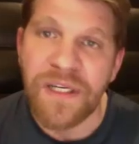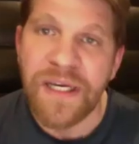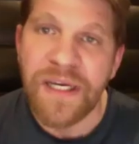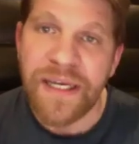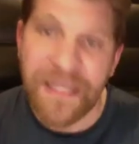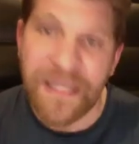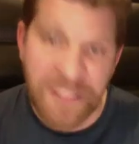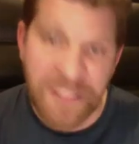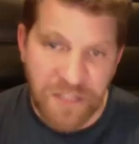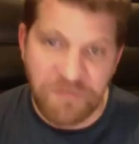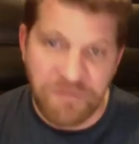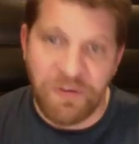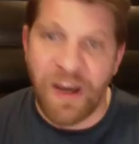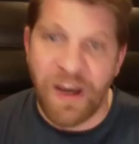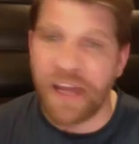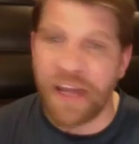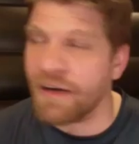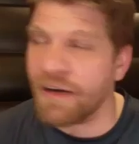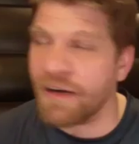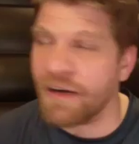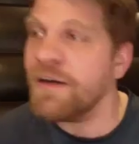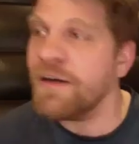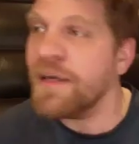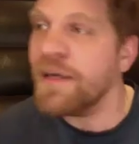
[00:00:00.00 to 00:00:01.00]
He's a
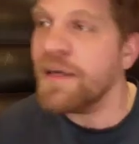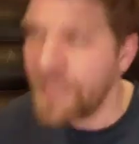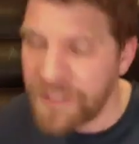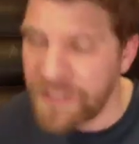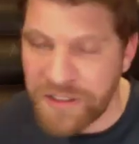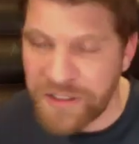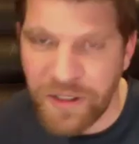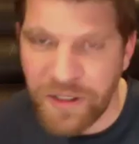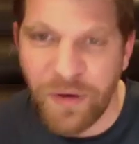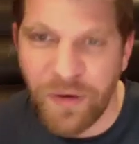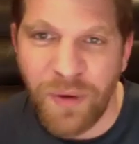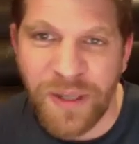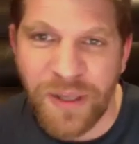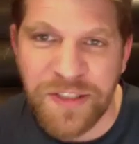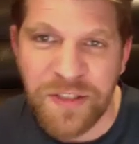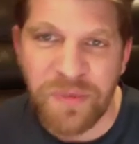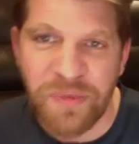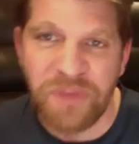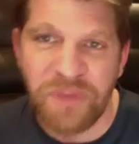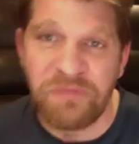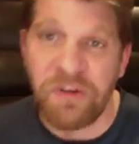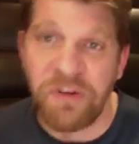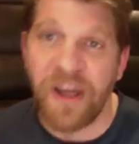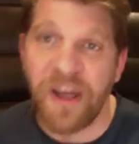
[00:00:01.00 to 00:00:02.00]
fighter. He still wants to
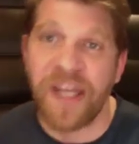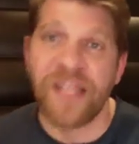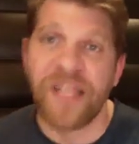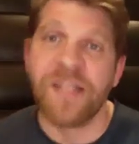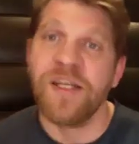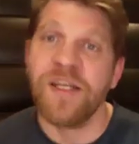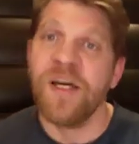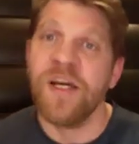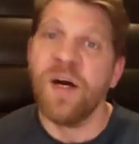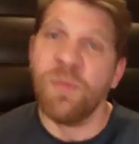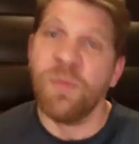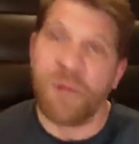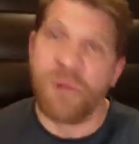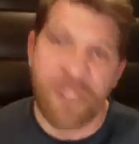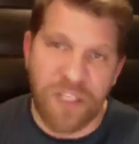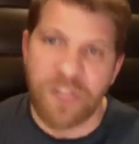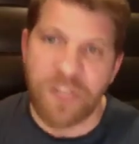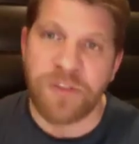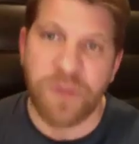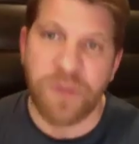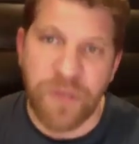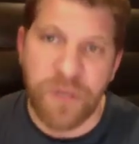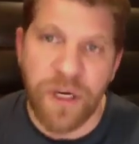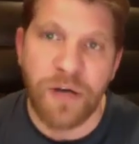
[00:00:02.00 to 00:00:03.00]
be fighting, but he's
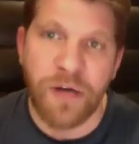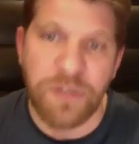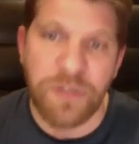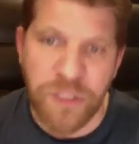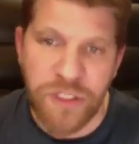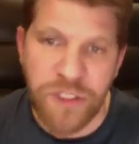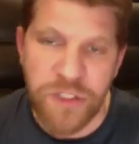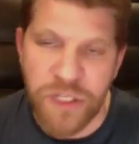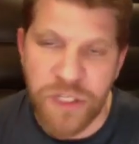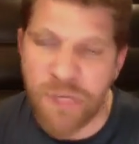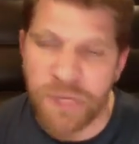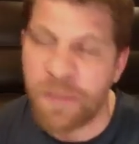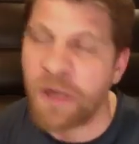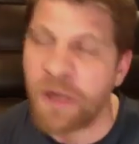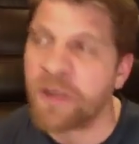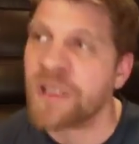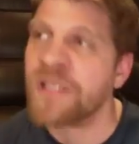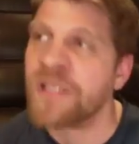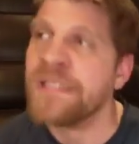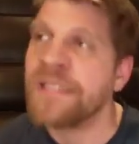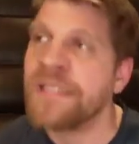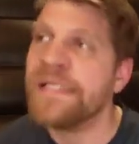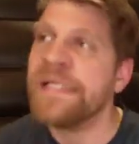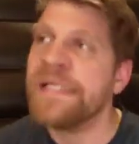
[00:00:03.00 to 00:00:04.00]
also a coach and gym
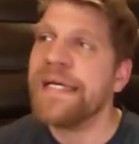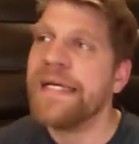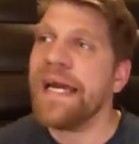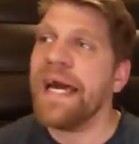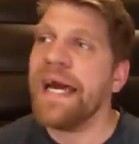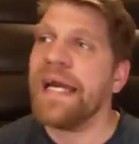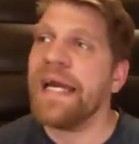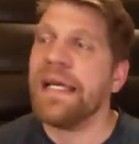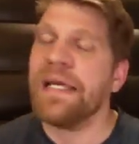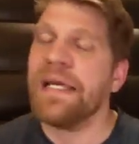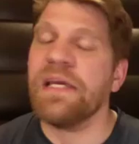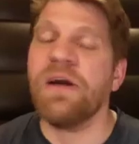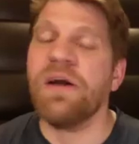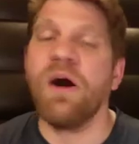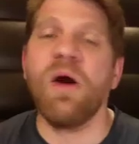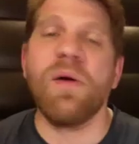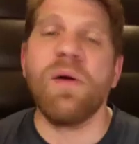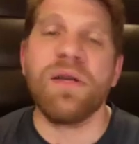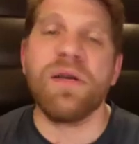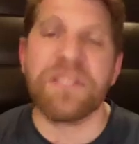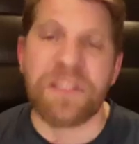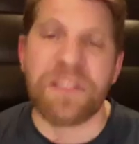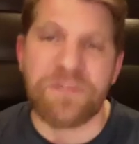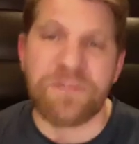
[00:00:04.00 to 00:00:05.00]
owner. And he
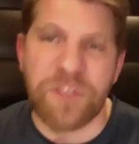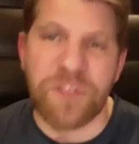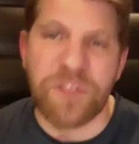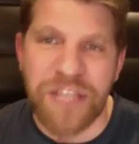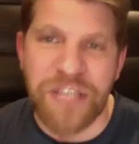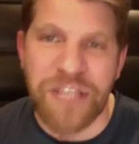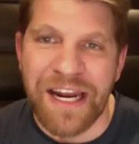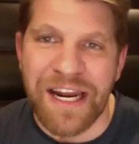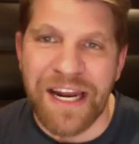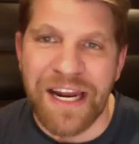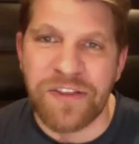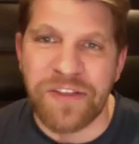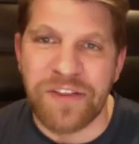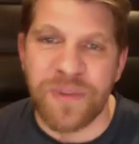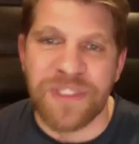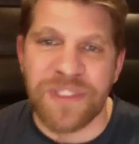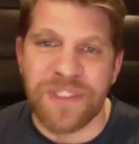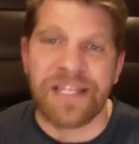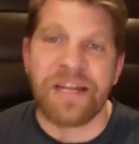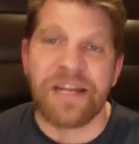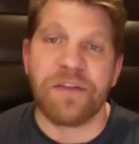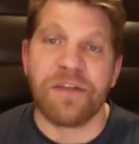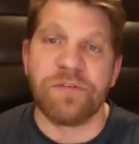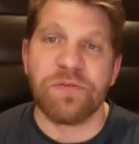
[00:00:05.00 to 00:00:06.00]
always gives a shout out to his
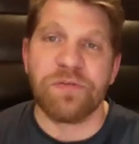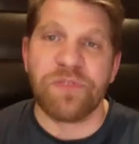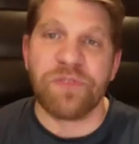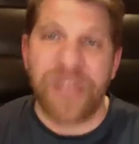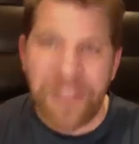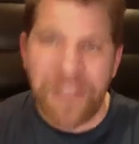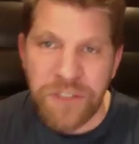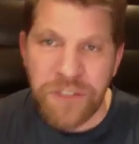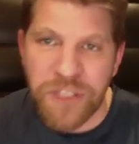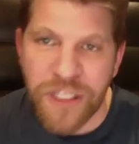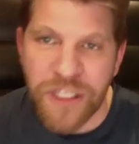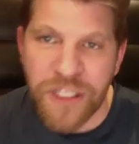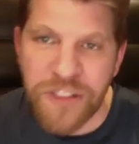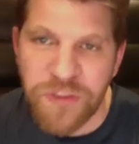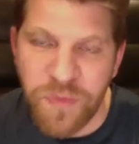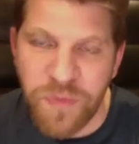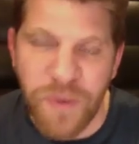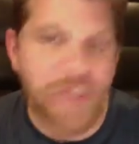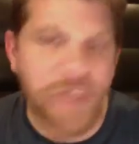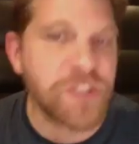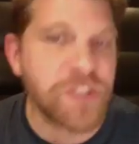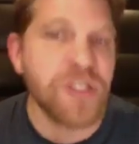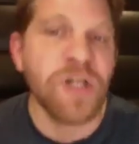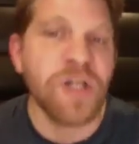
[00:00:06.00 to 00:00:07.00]
little ninjas,
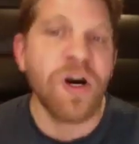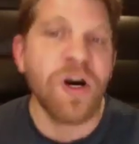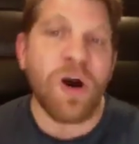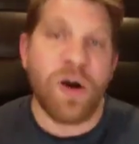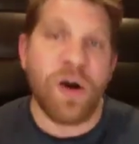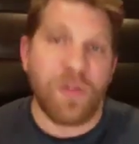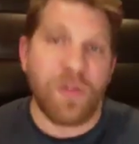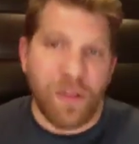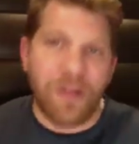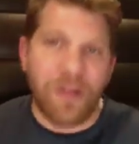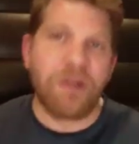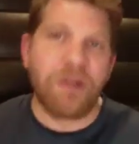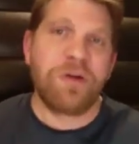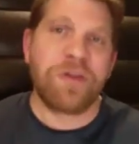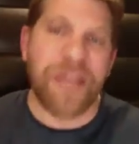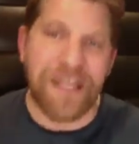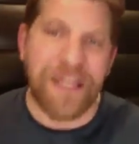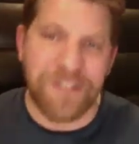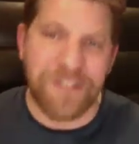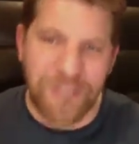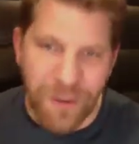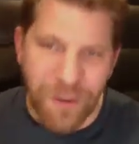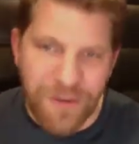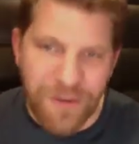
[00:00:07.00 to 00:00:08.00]
which are the little
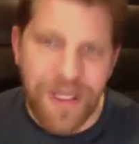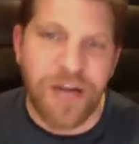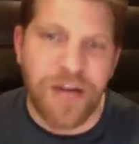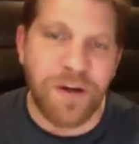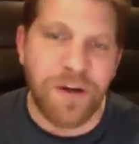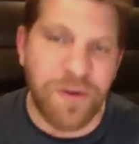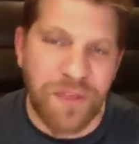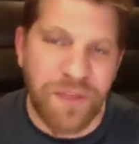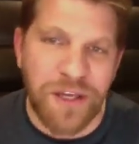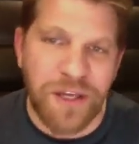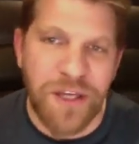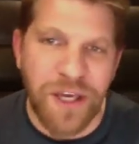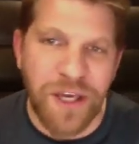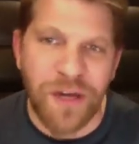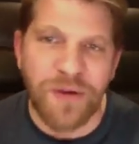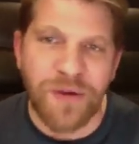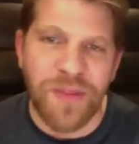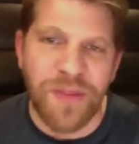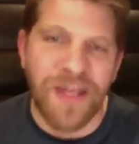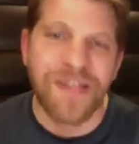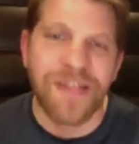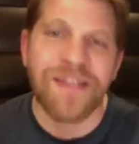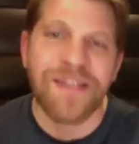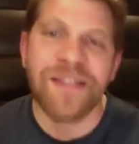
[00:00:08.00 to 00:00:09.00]
kids, younger than you,
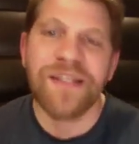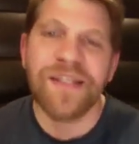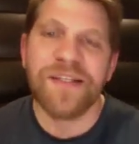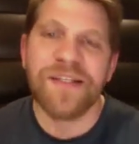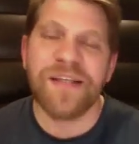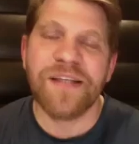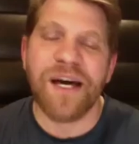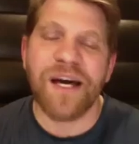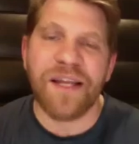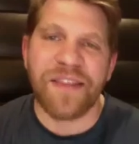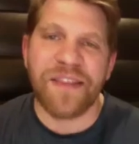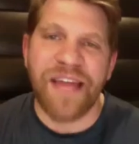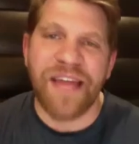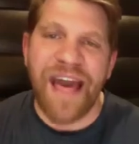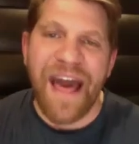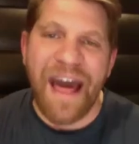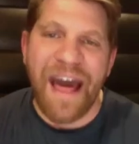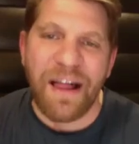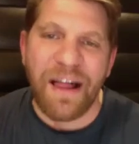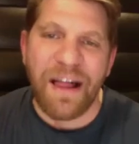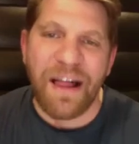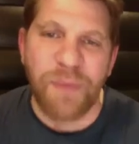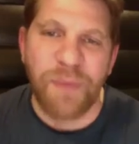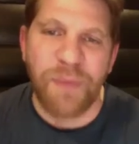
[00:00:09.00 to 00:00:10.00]
the
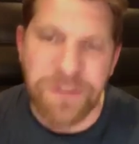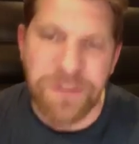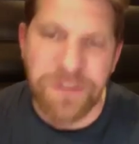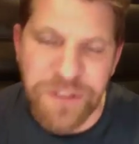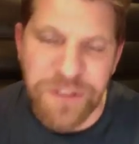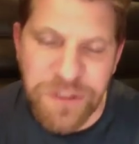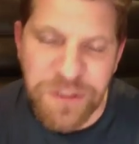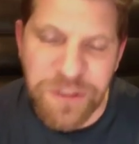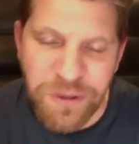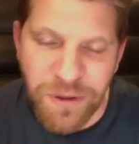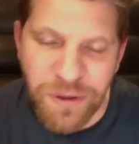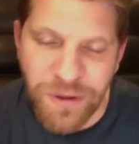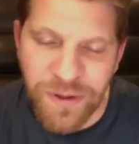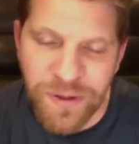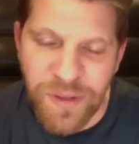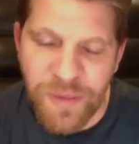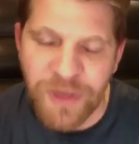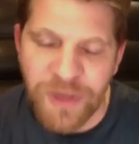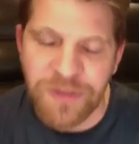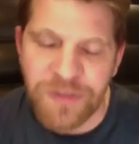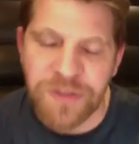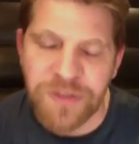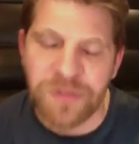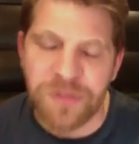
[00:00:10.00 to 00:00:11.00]
elementary school and the
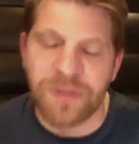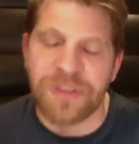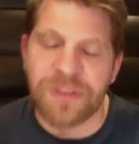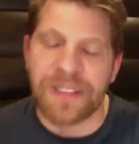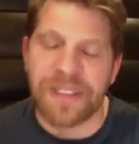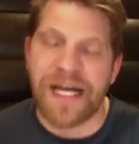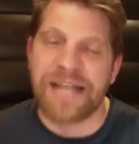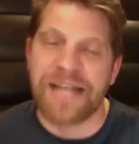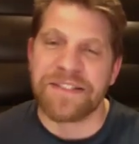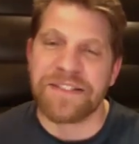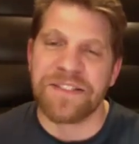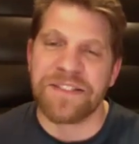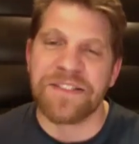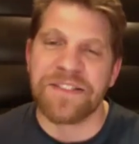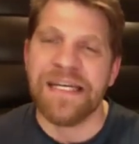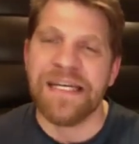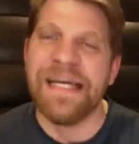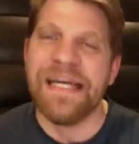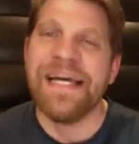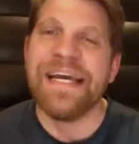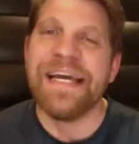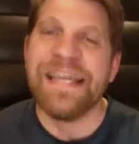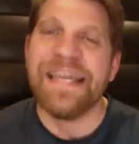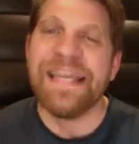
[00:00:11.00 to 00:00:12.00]
middle school classes
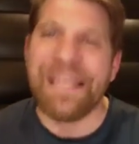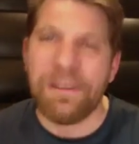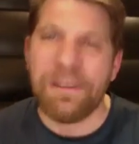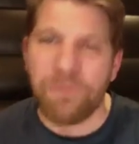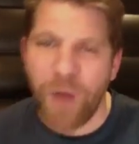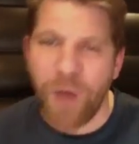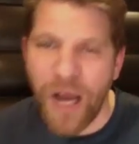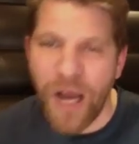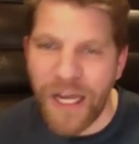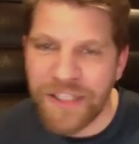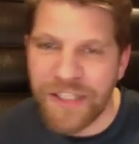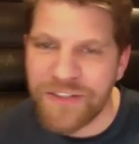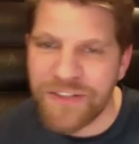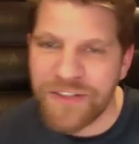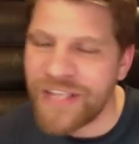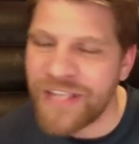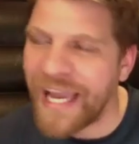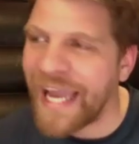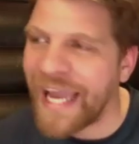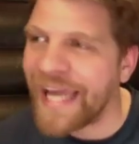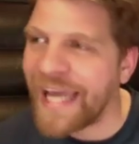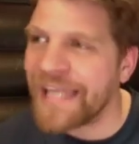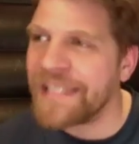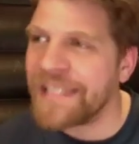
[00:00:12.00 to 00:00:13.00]
he runs.
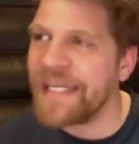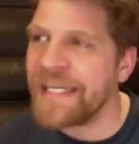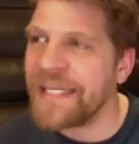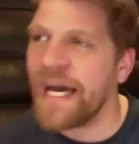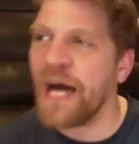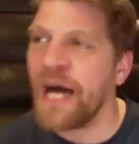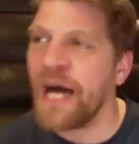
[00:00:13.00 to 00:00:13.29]
And